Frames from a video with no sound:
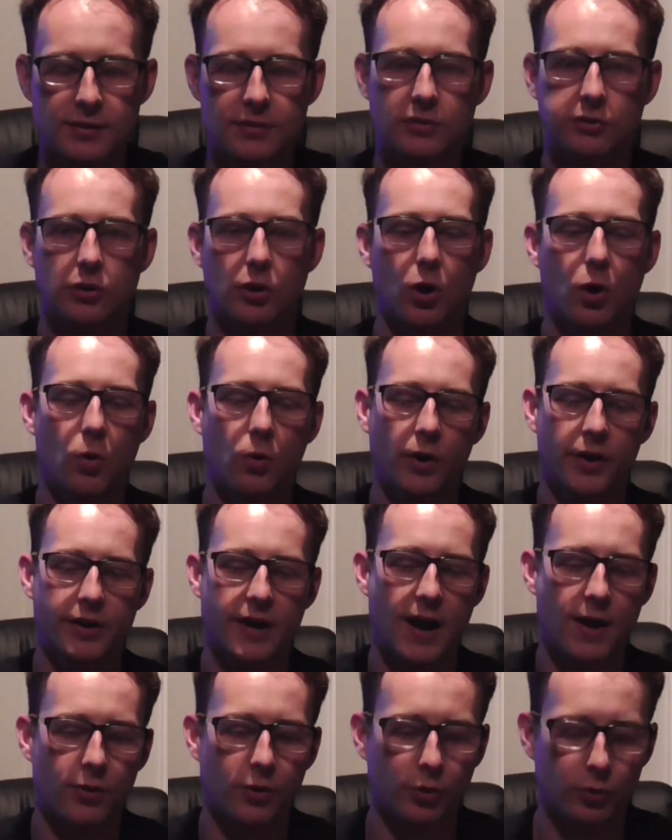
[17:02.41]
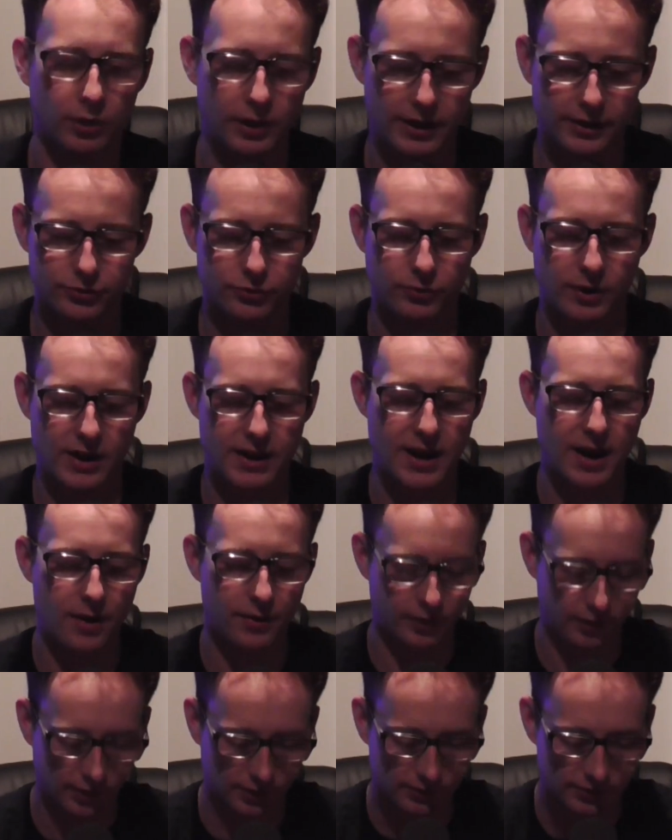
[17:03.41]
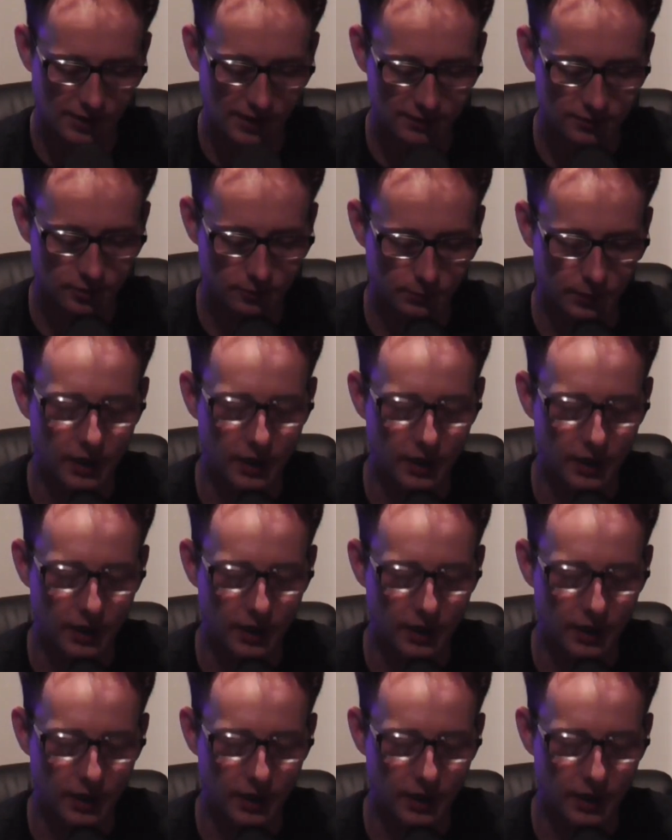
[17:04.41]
He's lower down the list right now, the consensus,